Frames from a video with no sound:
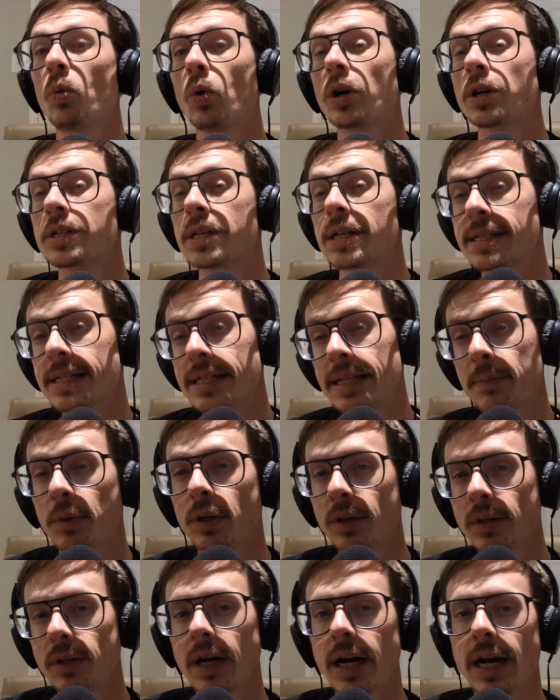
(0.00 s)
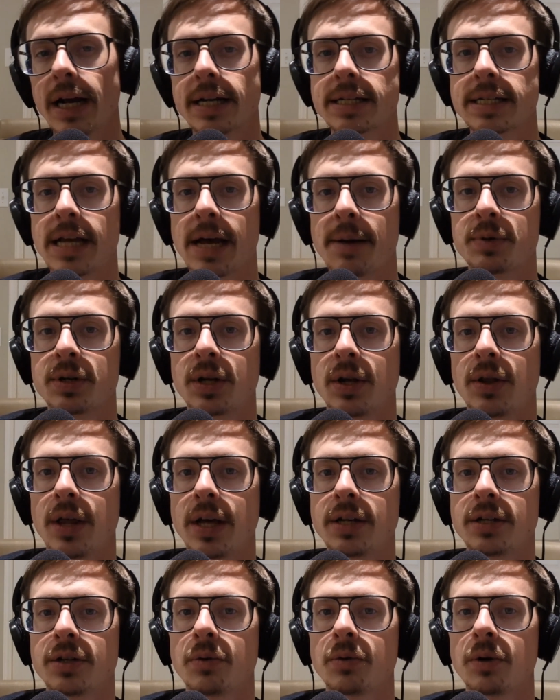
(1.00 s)
works similar, except they
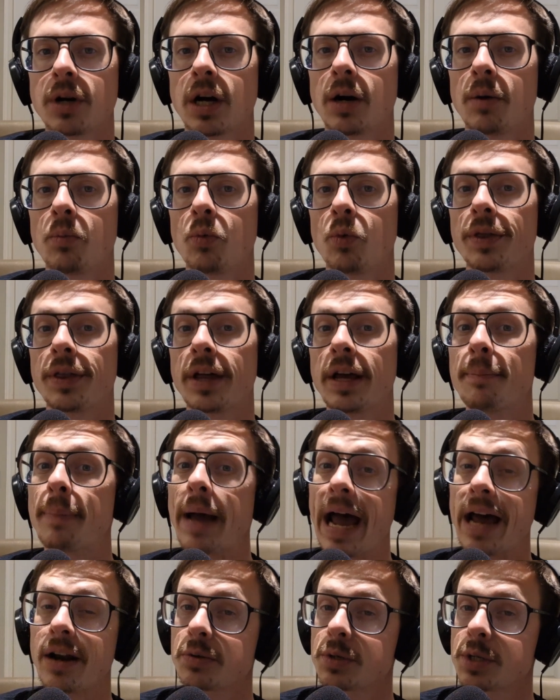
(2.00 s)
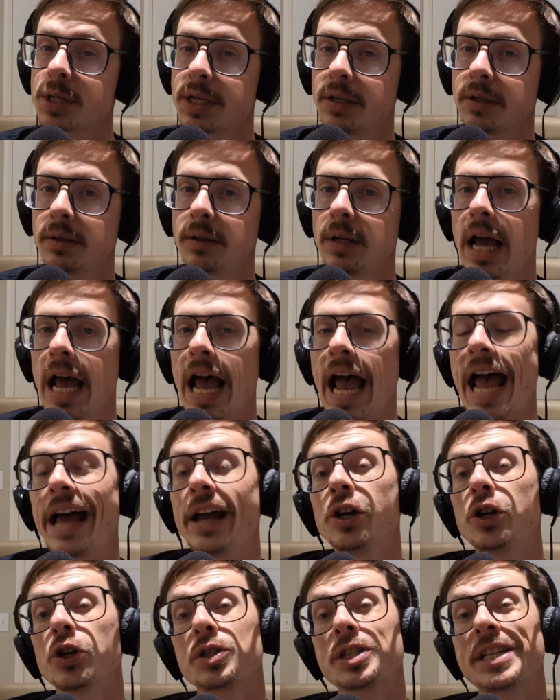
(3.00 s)
don't come with a battle skill,
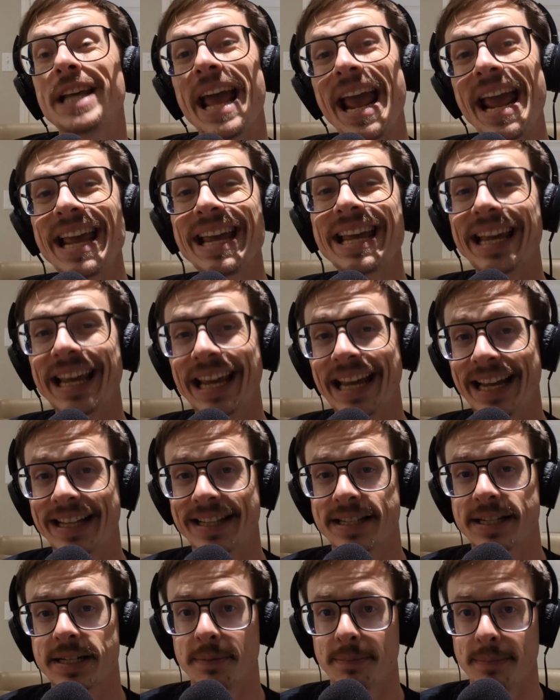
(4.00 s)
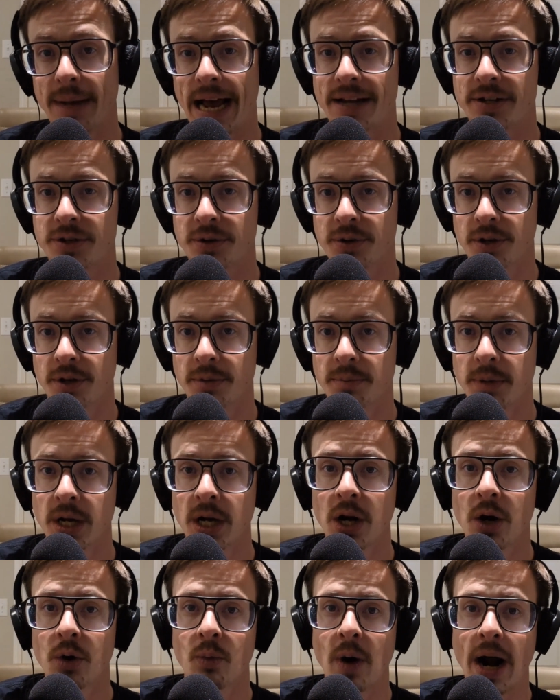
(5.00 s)
and you're taking hits to master them
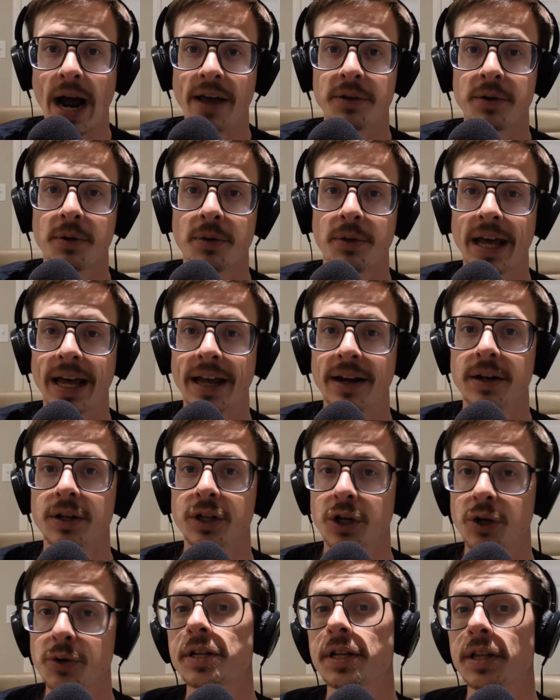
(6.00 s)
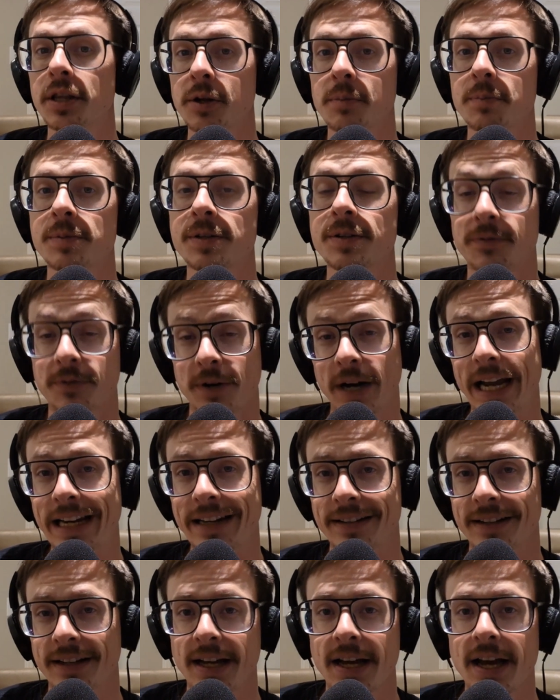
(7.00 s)
rather than using them to
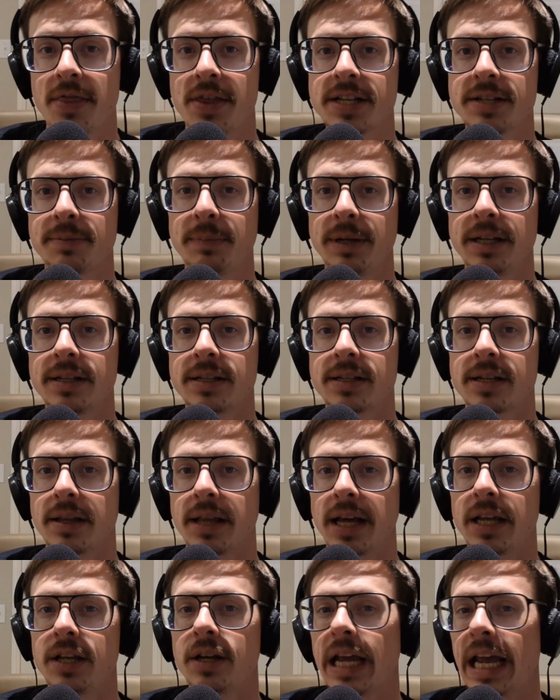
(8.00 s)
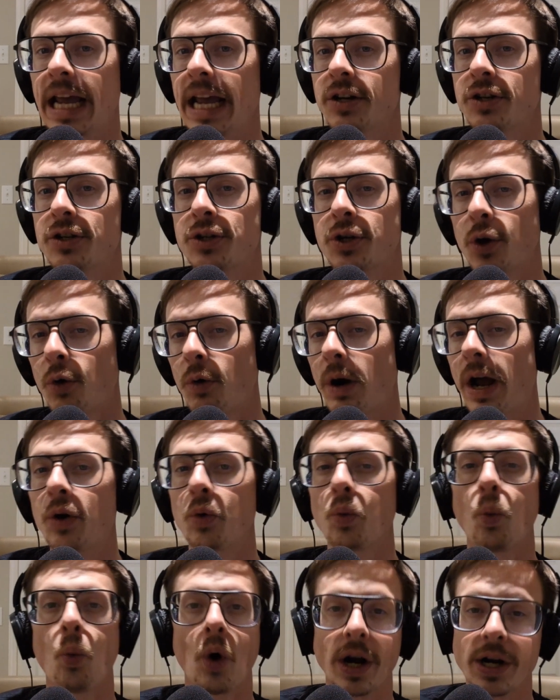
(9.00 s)
fight. This means that you can't just go
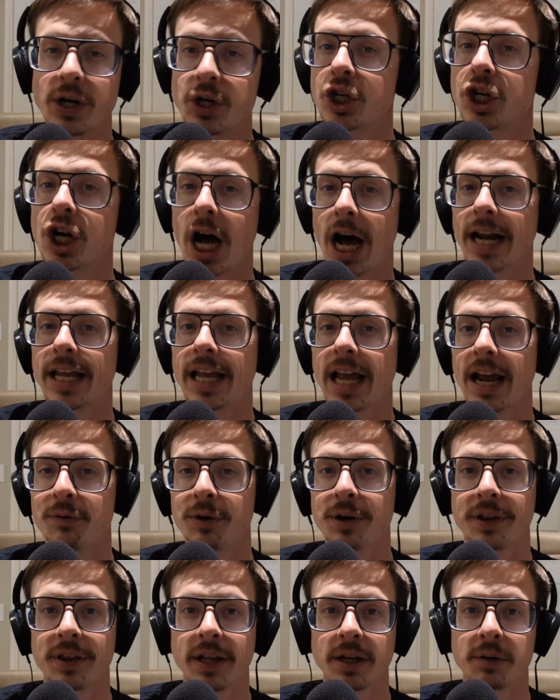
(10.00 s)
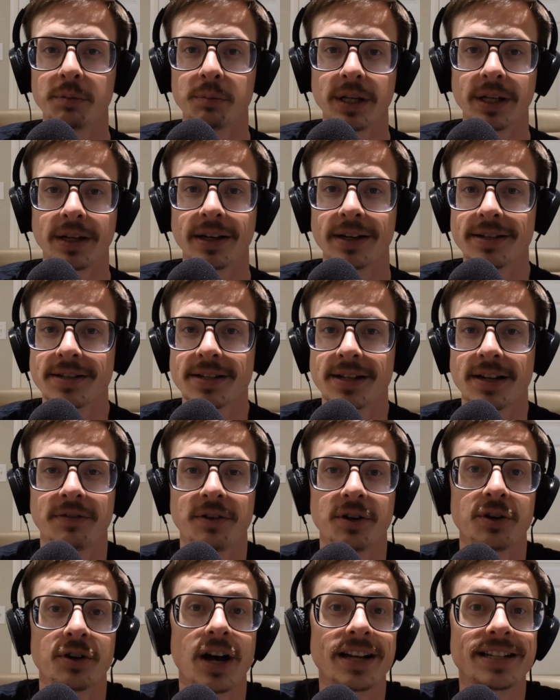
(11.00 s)
around one-shotting everything, because if
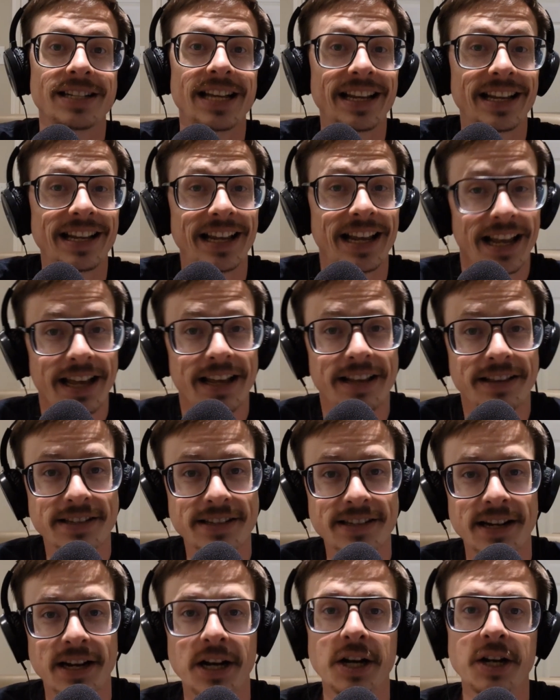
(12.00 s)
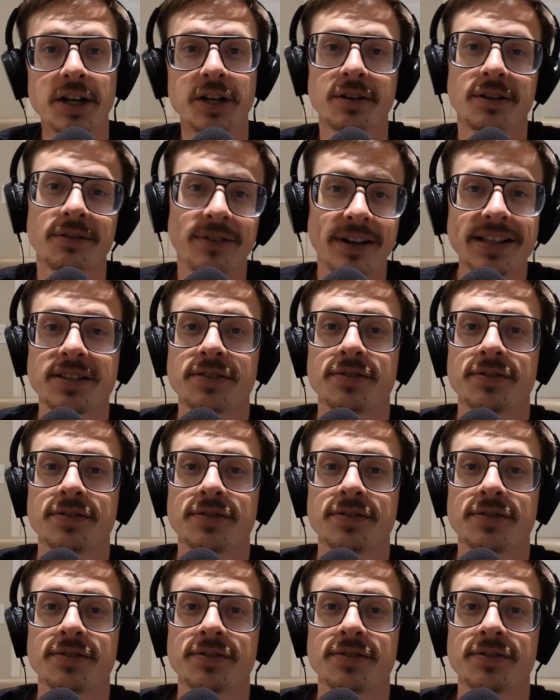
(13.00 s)
you're not taking hits, your defensive